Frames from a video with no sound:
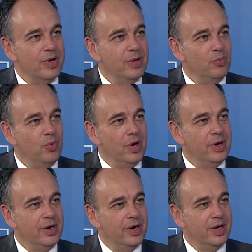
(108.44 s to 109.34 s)
can
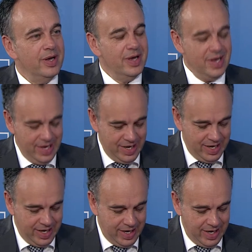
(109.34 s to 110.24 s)
one uh,
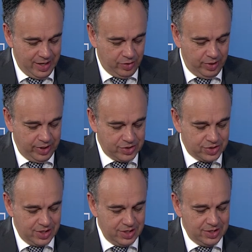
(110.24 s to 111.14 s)
in increase
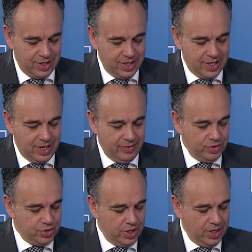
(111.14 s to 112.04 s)
and, and
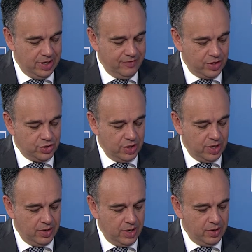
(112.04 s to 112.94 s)
encourage uh, innovation?
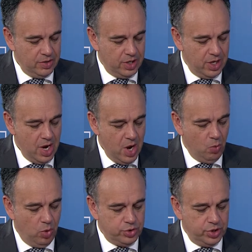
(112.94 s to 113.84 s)
And, and uh,
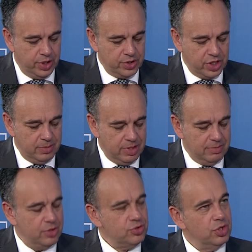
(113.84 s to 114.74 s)
what do you think is going to be the
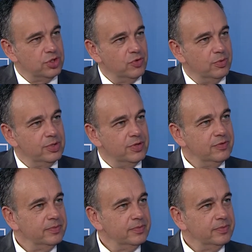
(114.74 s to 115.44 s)
most transformative?